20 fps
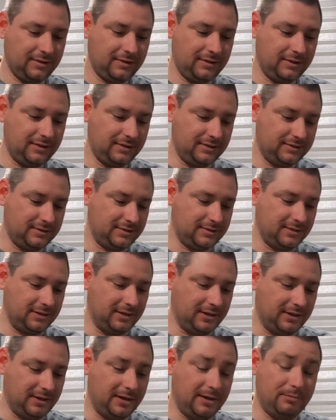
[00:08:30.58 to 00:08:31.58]
it's
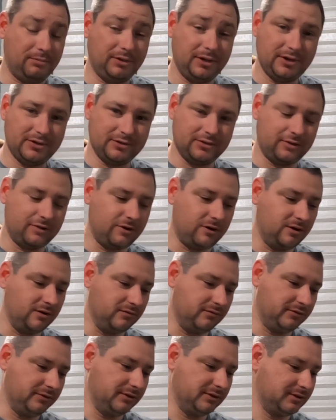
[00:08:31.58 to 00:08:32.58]
a pleasure to
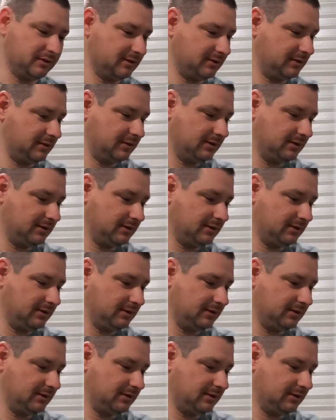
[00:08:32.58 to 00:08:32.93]
carve with.